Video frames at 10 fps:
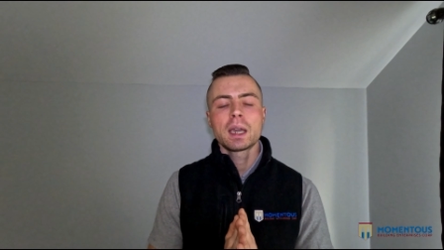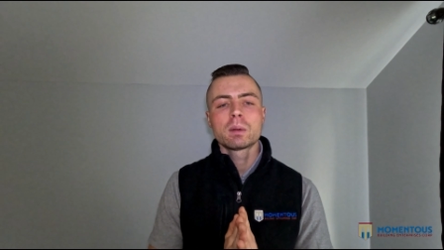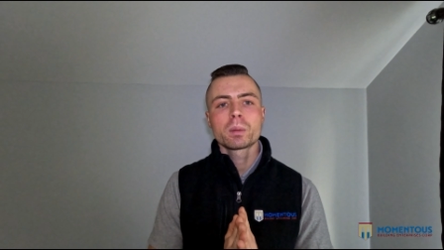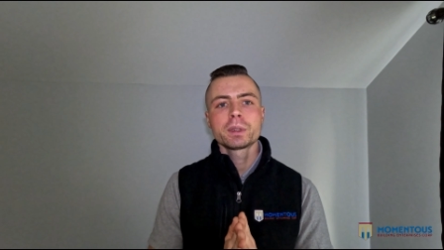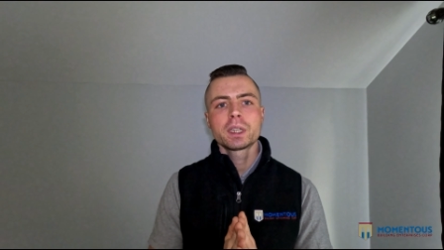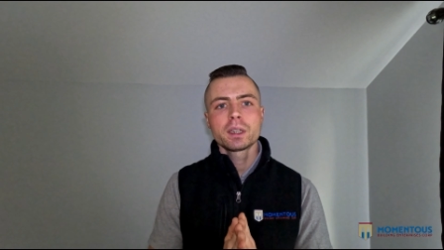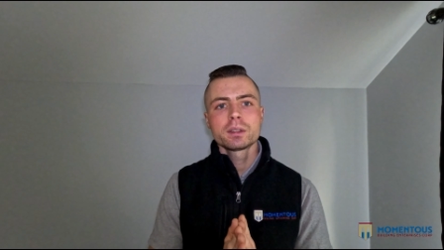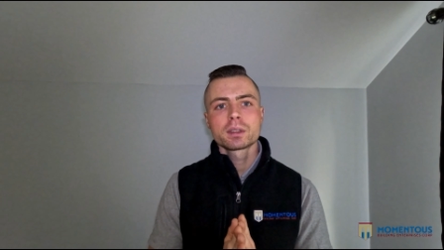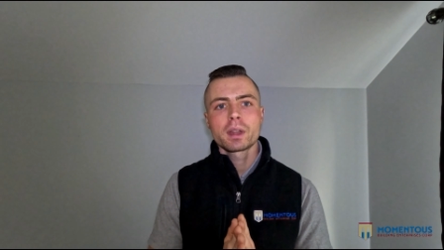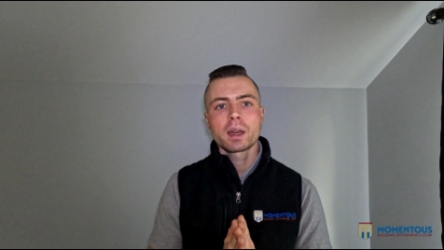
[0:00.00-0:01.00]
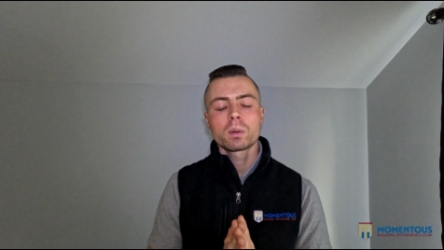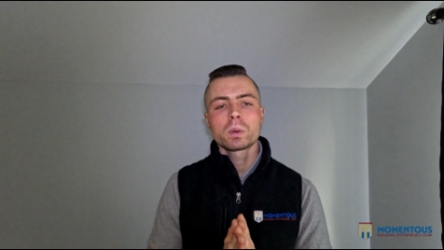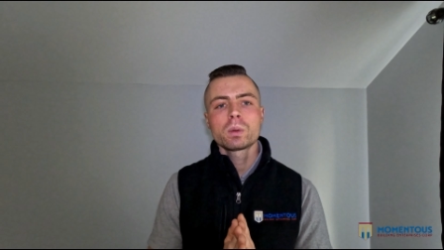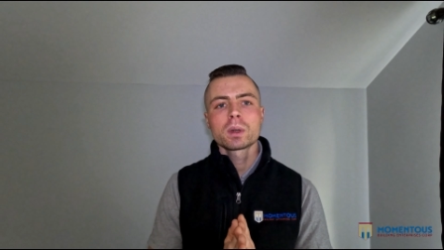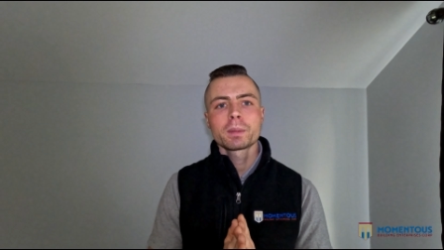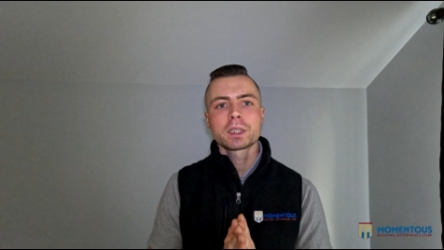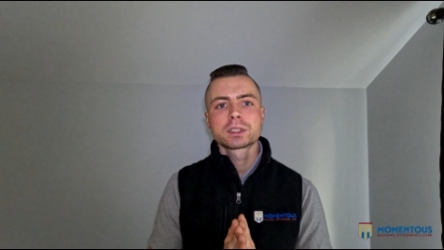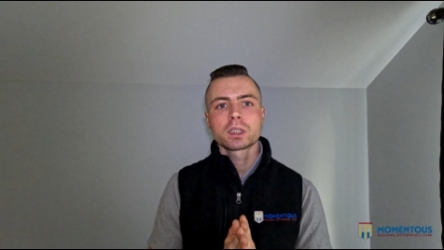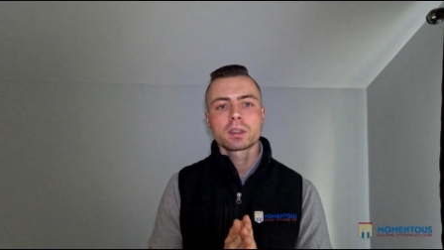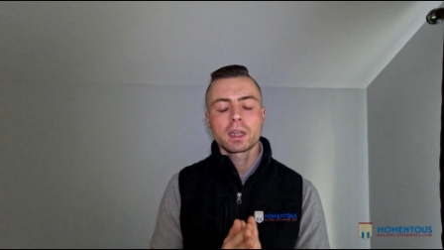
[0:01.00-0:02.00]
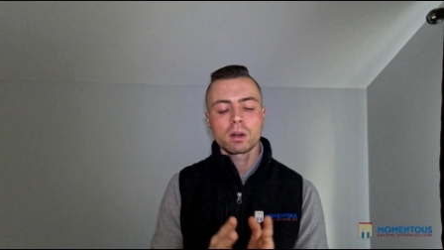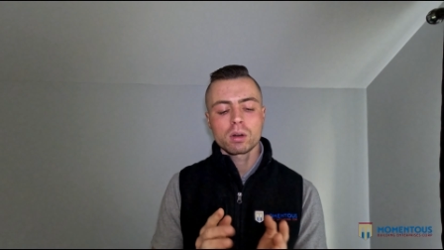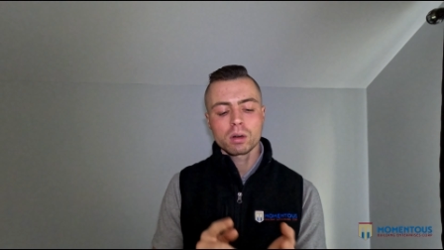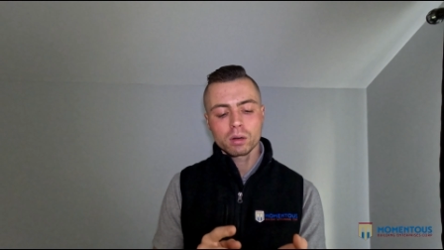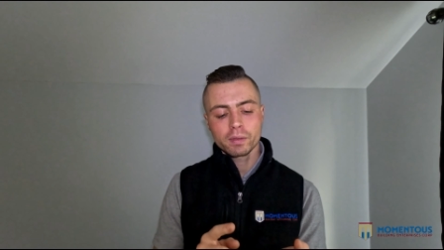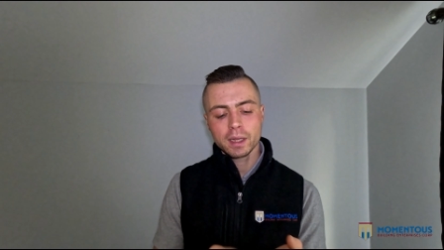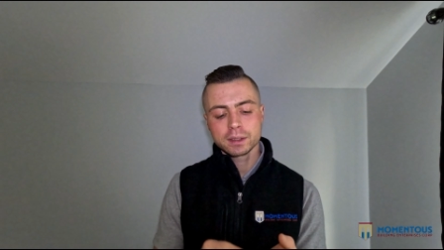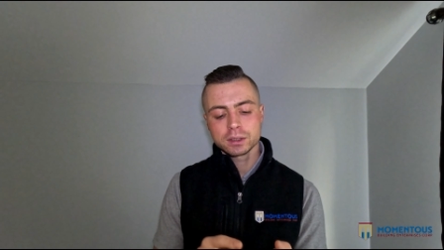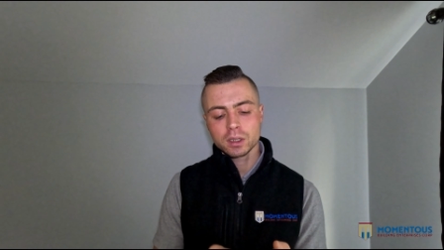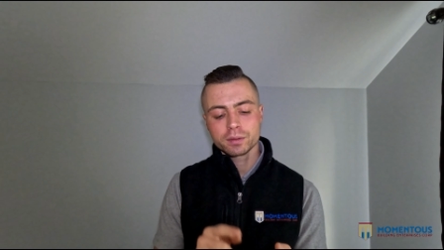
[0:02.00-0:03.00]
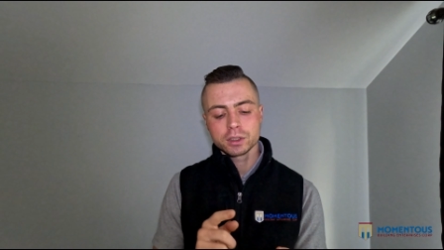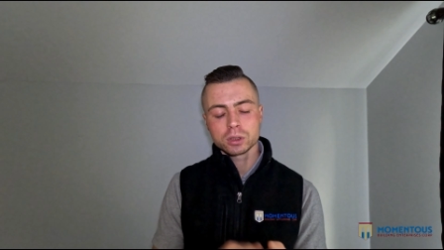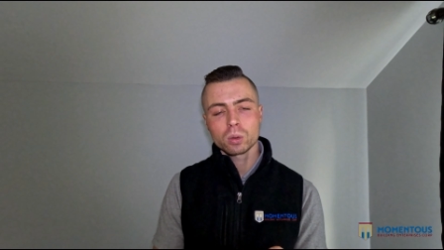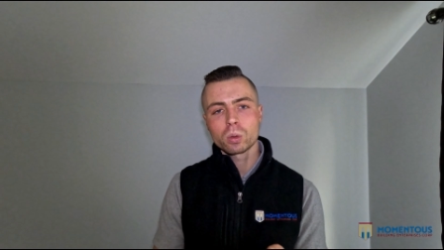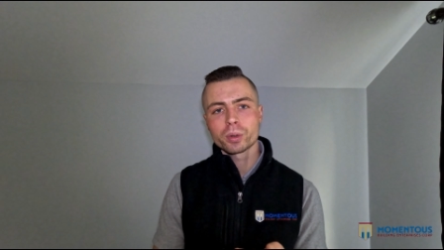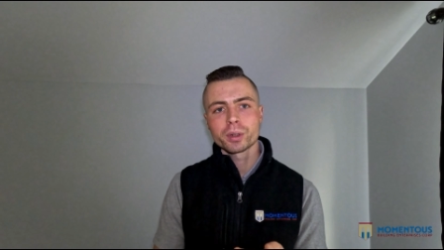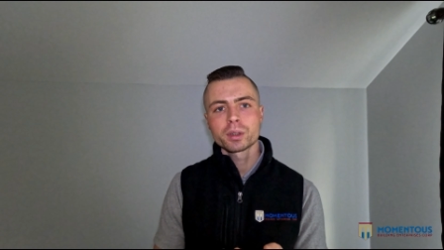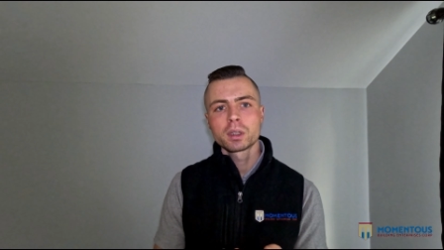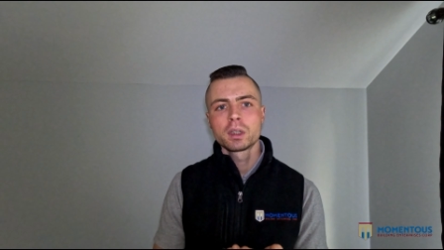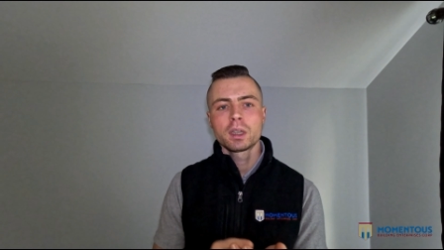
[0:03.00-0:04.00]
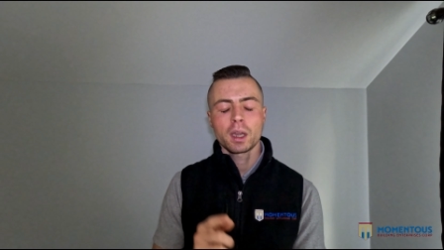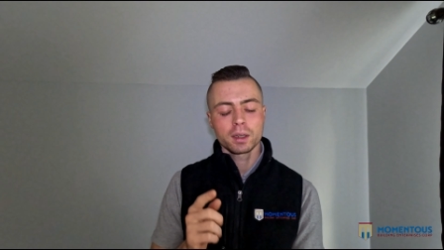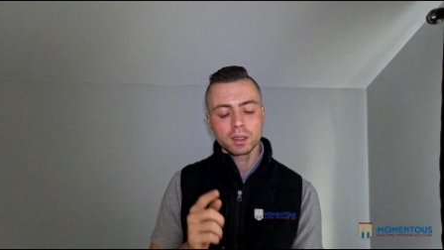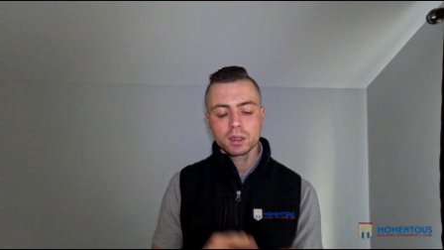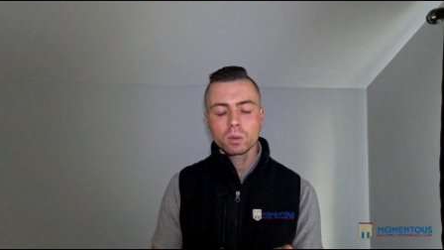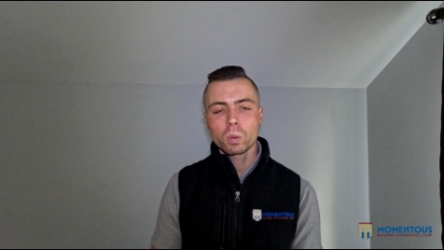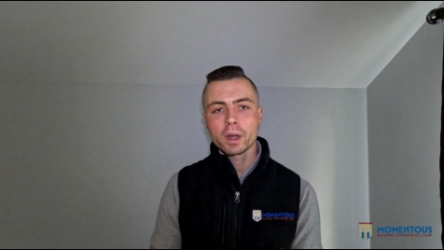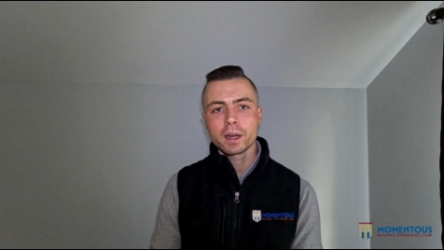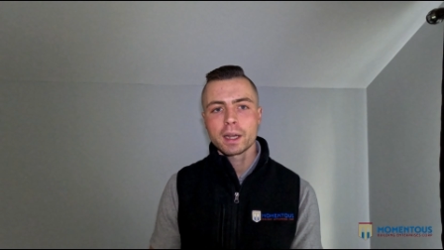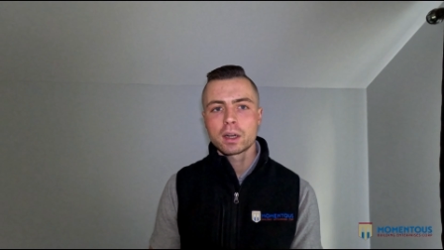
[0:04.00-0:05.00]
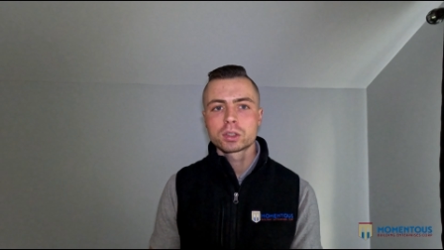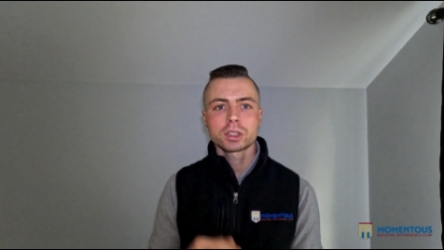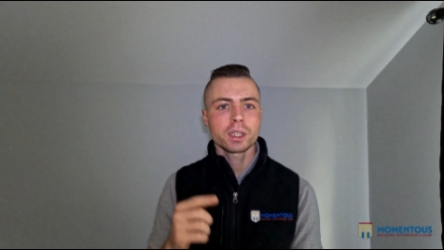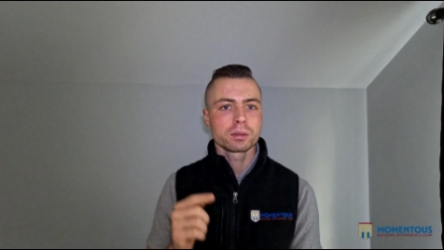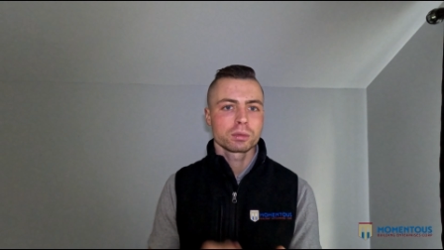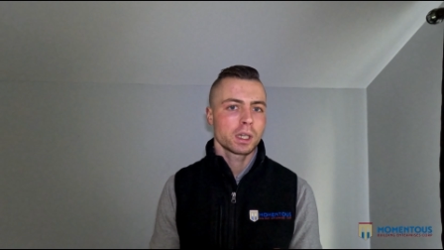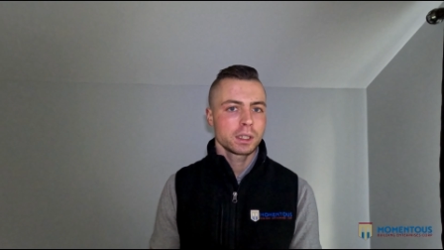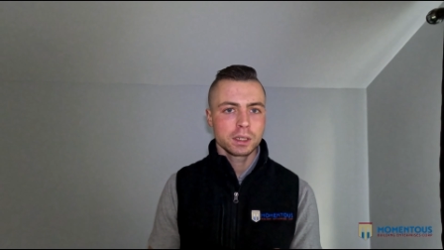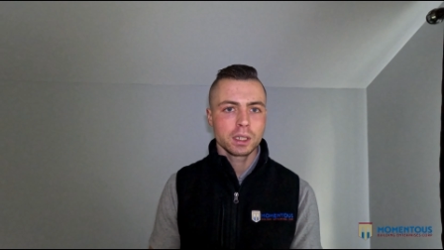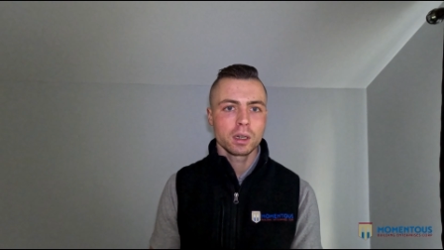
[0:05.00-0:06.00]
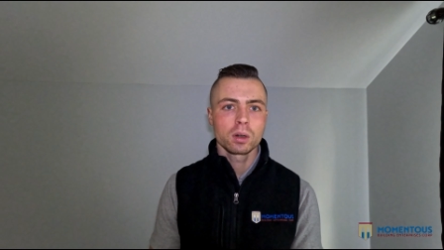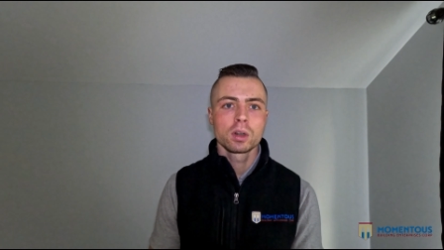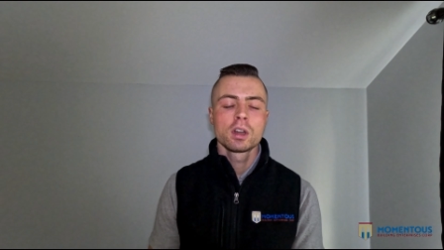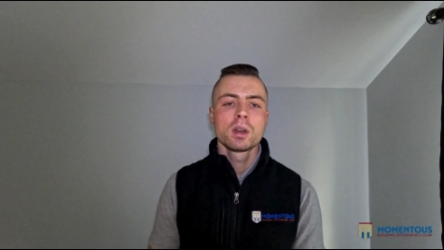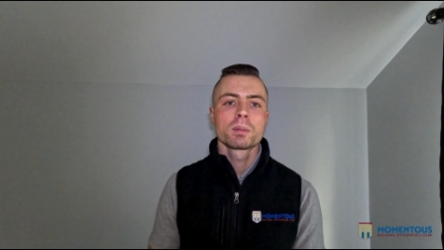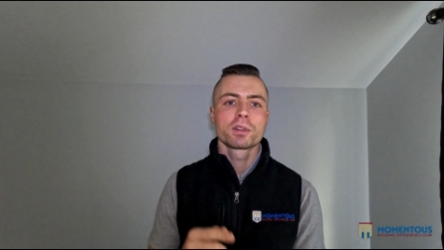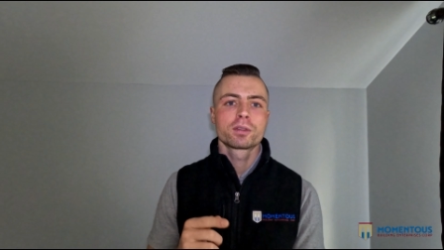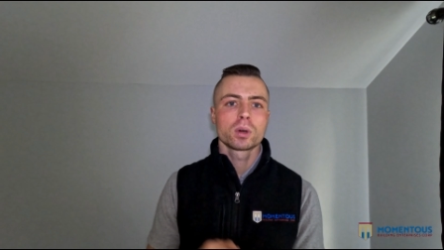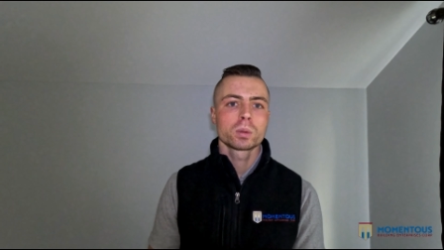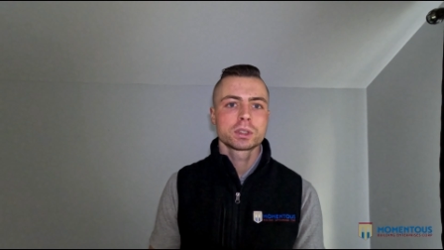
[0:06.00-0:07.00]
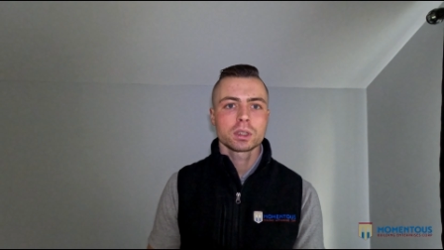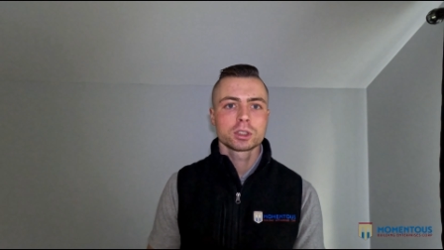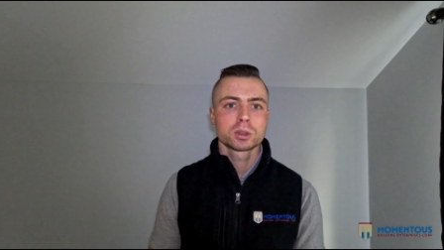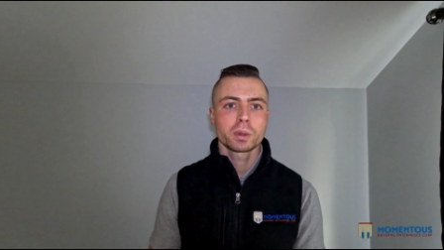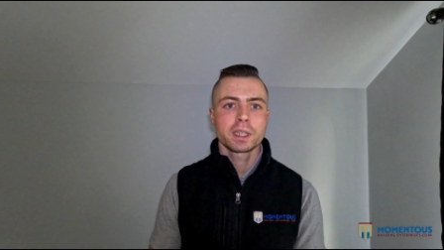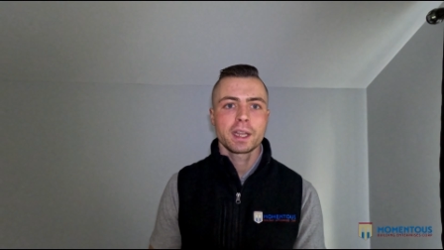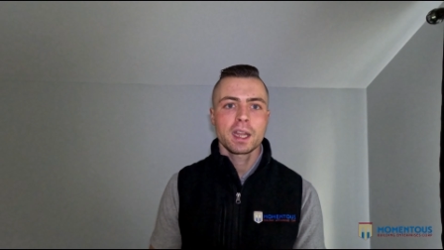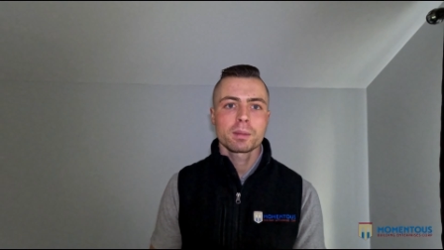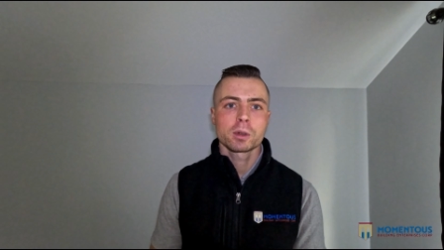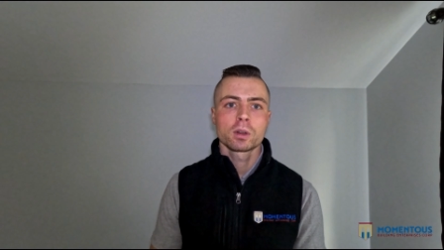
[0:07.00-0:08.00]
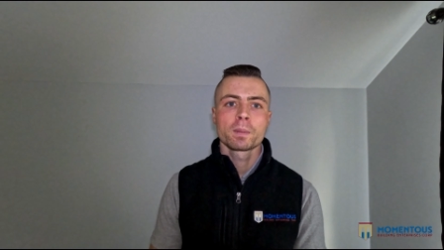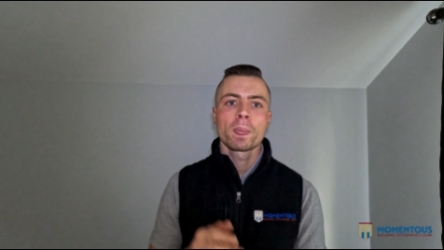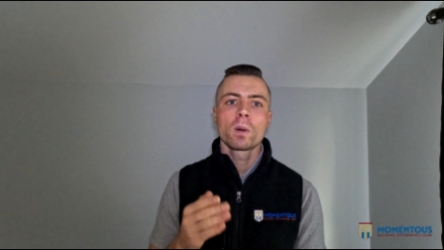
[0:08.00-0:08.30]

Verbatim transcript: And when we get into that, we want to make sure that all that stuff is ordered and in a warehouse and ready to go before we start swinging a hammer.